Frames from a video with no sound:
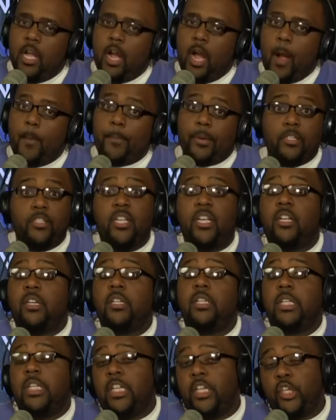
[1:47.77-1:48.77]
Uh,
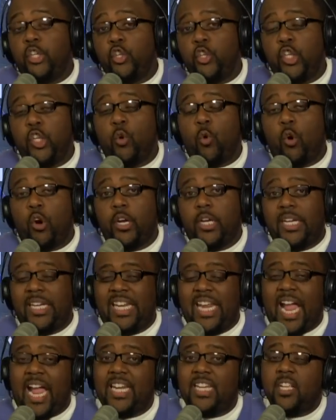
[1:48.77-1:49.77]
particularly in New York.
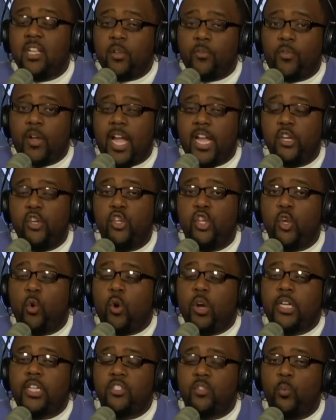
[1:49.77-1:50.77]
He identified New
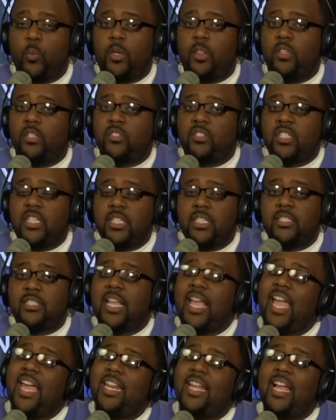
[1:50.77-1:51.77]
York as one of the cities
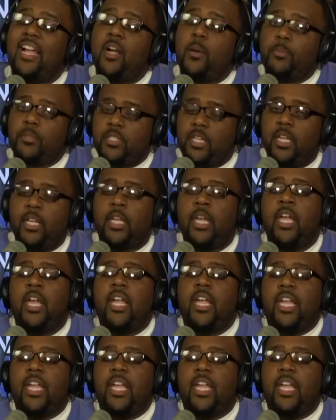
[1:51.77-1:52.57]
that had an uptick